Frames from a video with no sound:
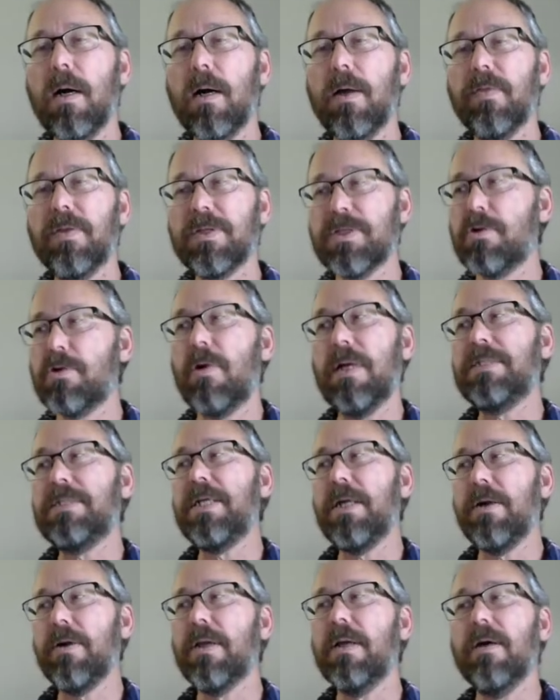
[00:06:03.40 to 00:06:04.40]
this
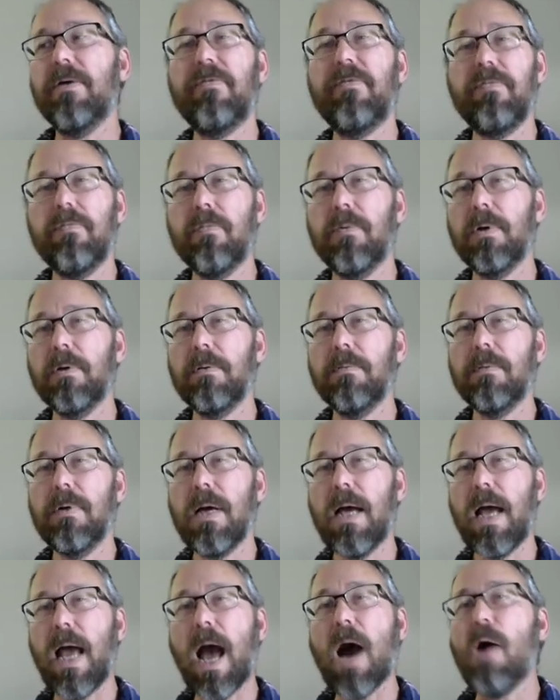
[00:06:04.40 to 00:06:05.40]
criteria of, well,
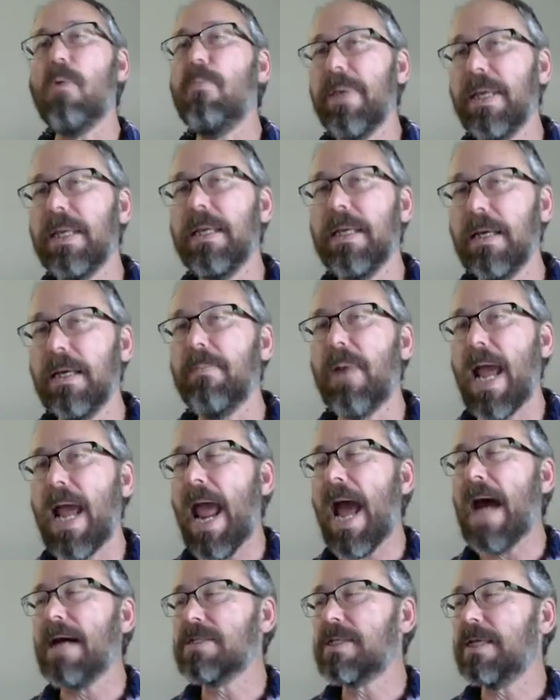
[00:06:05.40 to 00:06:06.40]
how many am I
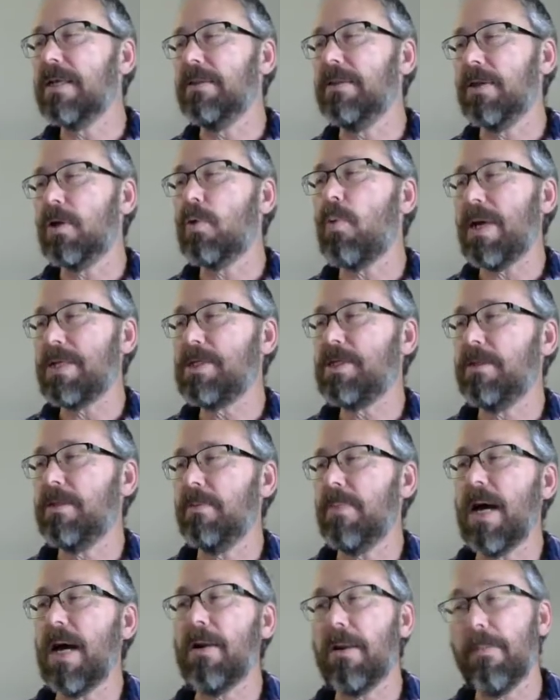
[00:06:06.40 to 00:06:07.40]
asking the question
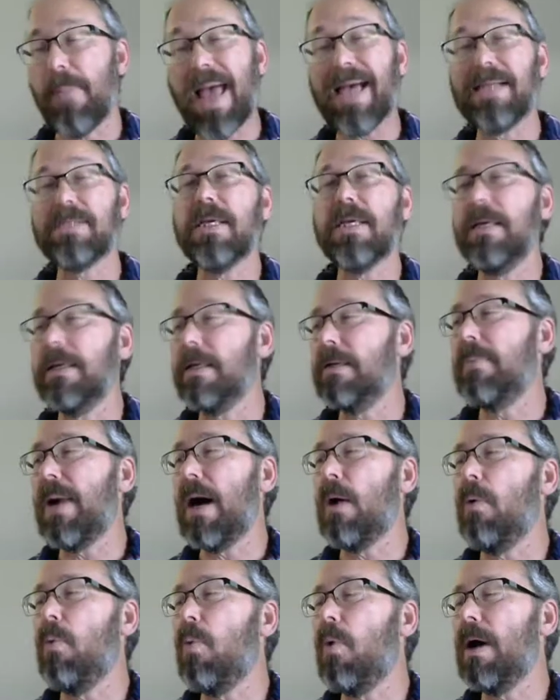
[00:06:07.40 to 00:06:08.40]
about? I'm asking it
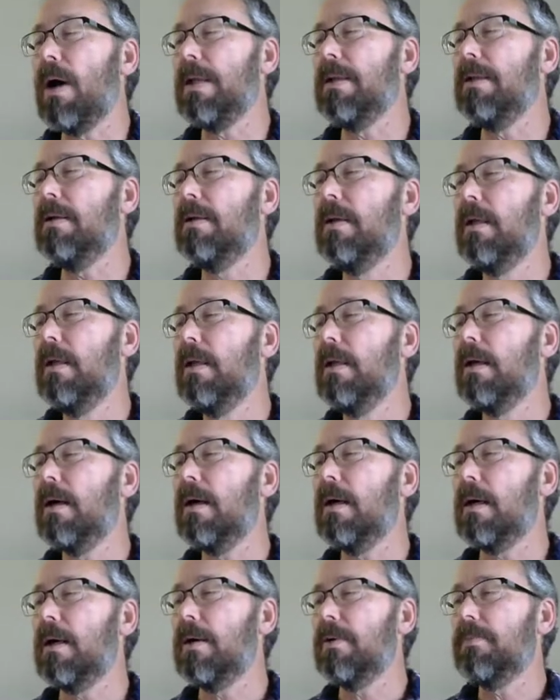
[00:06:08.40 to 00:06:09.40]
about 1
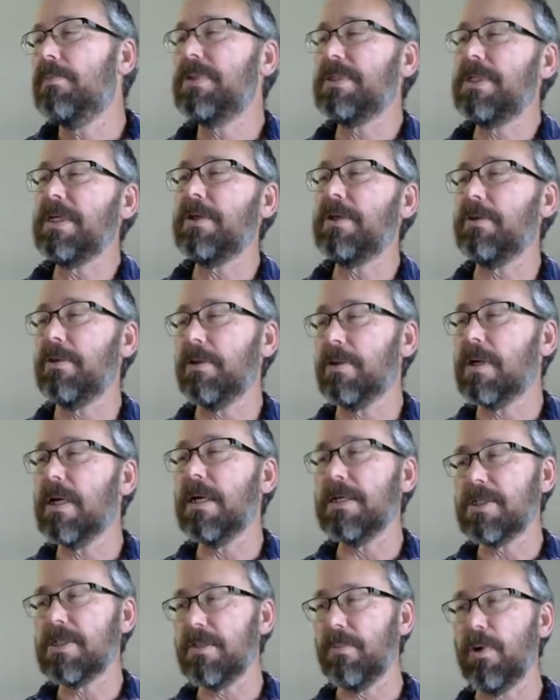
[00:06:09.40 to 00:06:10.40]
particular
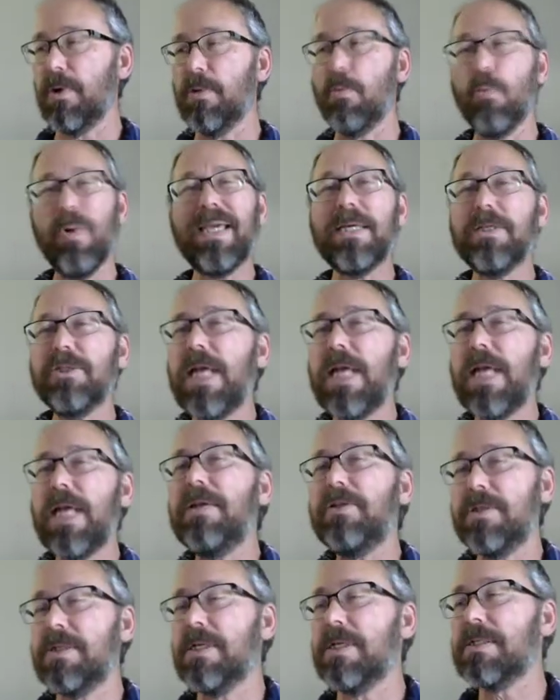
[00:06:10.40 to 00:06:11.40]
customer. And we can
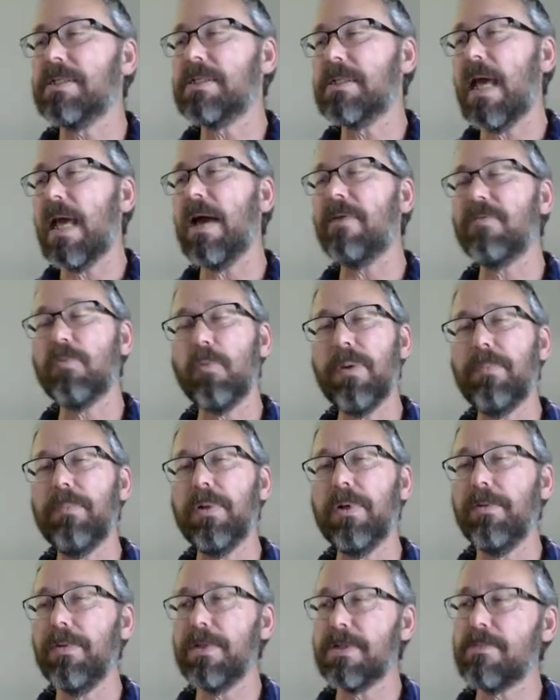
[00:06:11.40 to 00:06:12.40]
change this after we
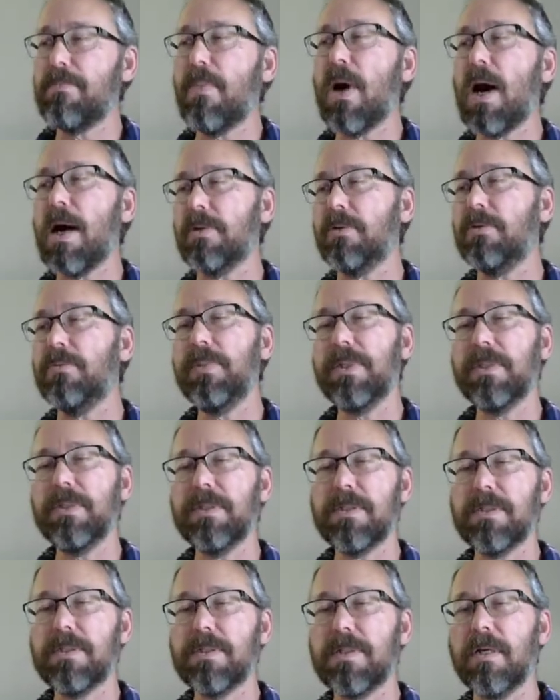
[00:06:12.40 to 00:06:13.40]
build this model, but
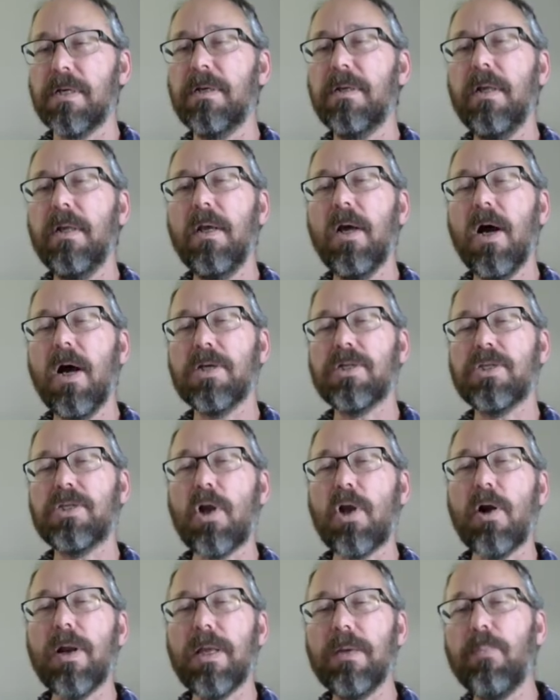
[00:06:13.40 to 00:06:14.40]
this is a
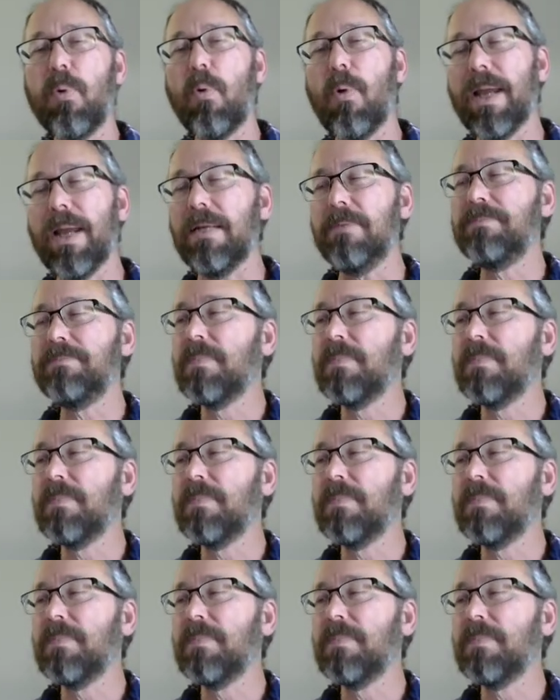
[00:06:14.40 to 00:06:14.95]
starting point.